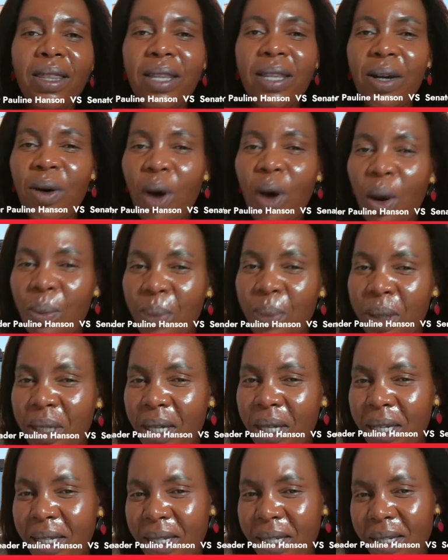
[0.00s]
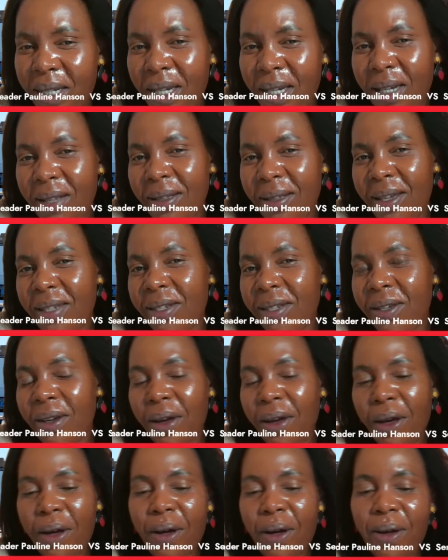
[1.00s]
their competency, their
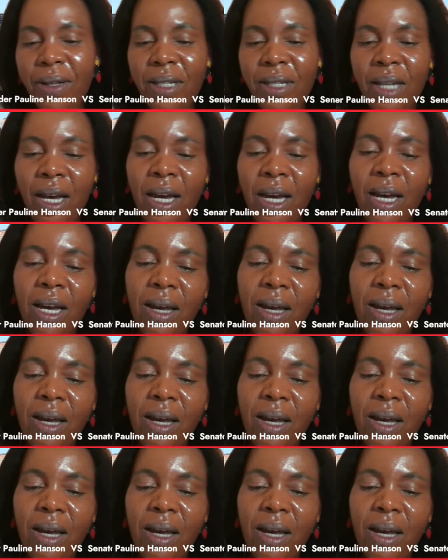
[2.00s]
skills.